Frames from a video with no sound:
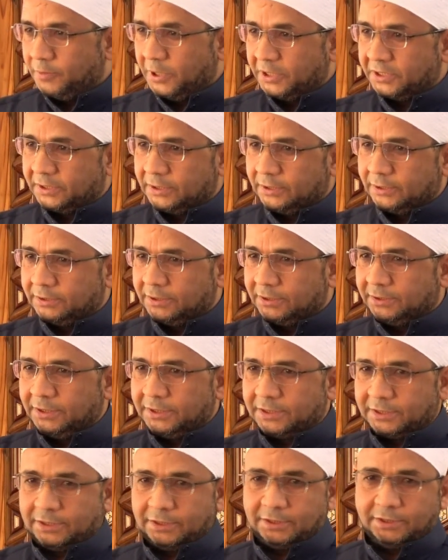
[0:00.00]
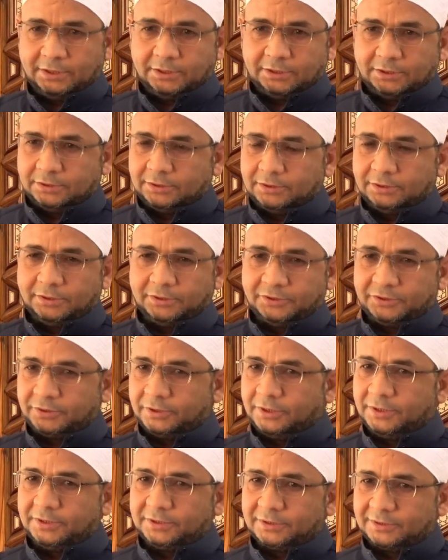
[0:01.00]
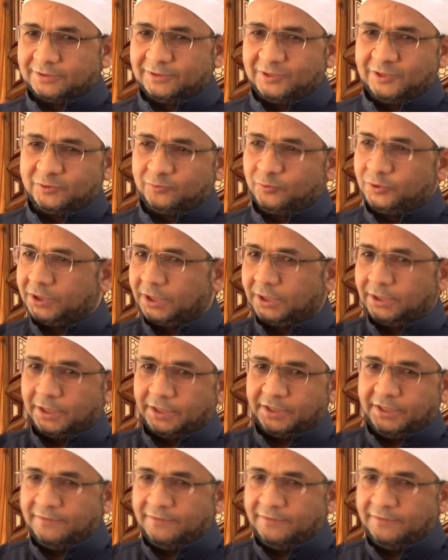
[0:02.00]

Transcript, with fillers: But the destiny is, is, is, with Allah.